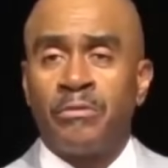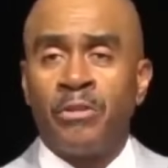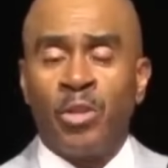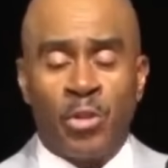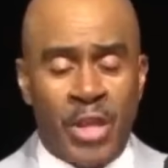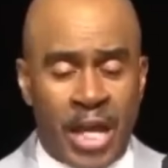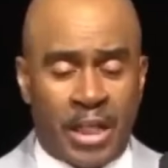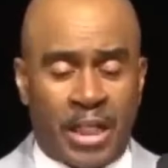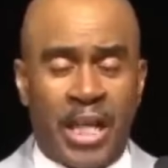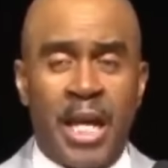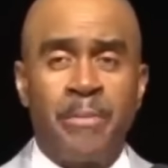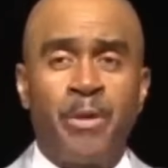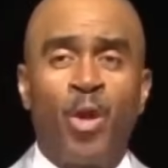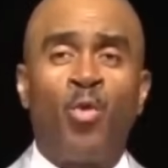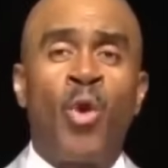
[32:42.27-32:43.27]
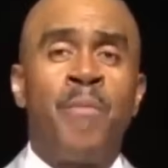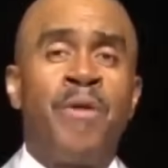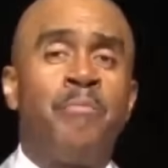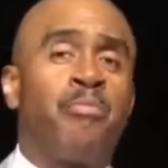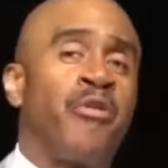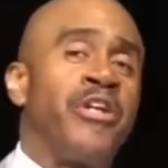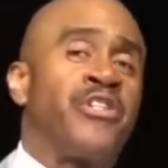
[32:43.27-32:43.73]
You that claim you're women
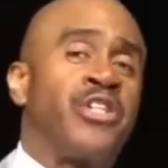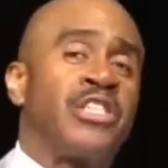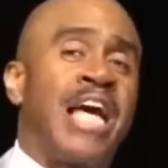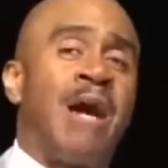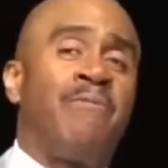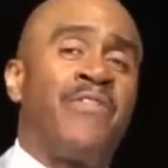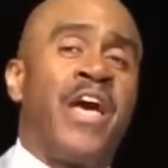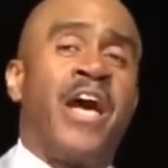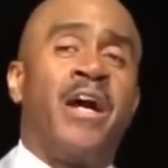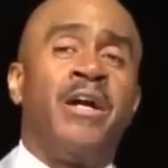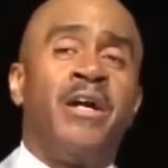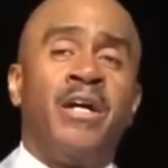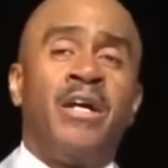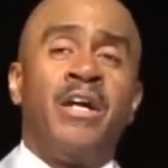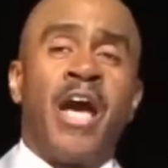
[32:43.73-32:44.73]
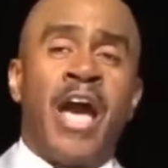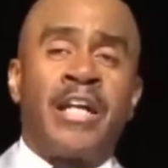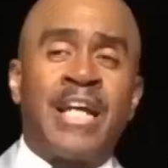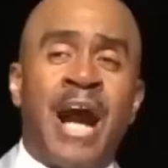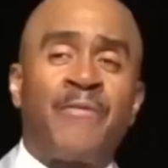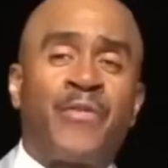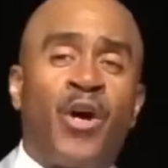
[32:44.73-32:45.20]
preachers out there and
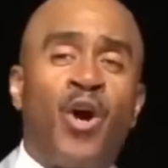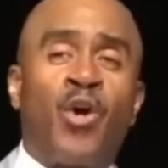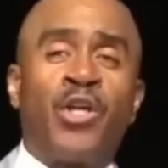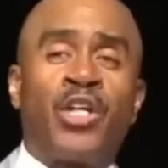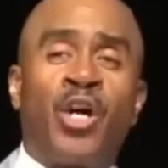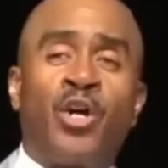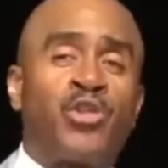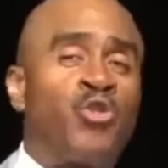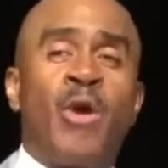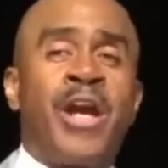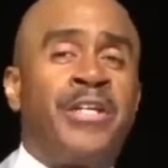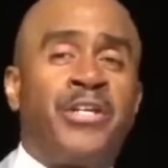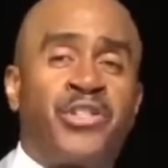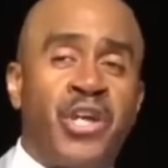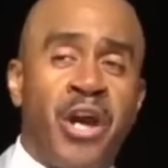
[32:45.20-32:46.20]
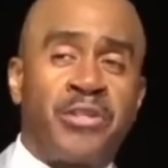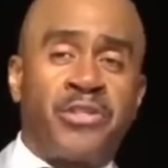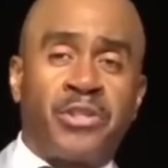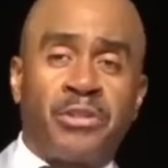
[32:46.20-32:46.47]
got the Holy Ghost, you ain't in the church.